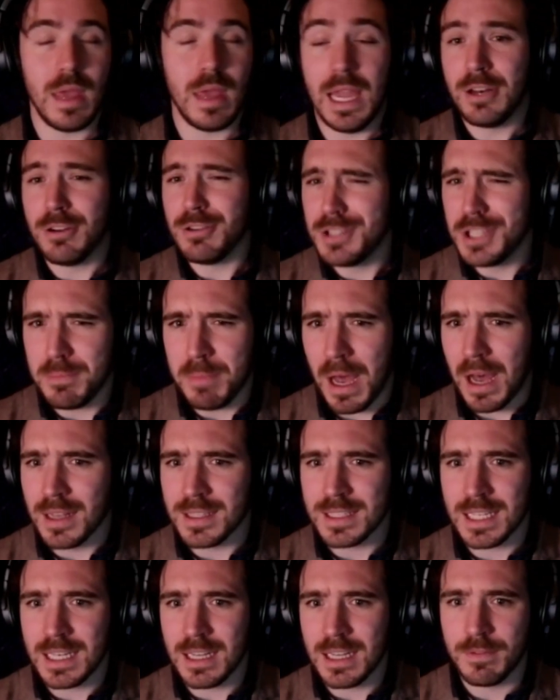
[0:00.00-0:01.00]
energy,
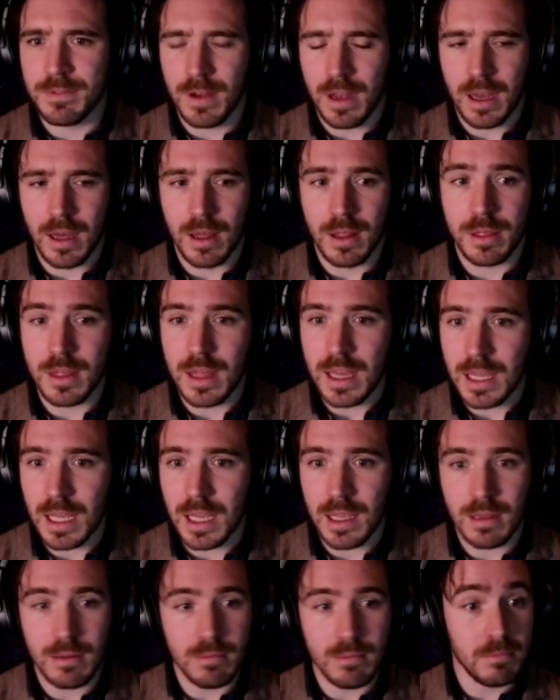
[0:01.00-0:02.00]
positive
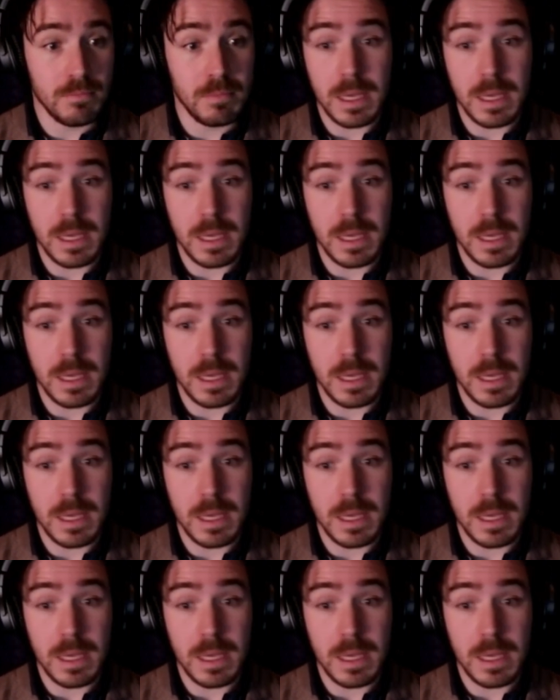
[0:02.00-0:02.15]
thinking.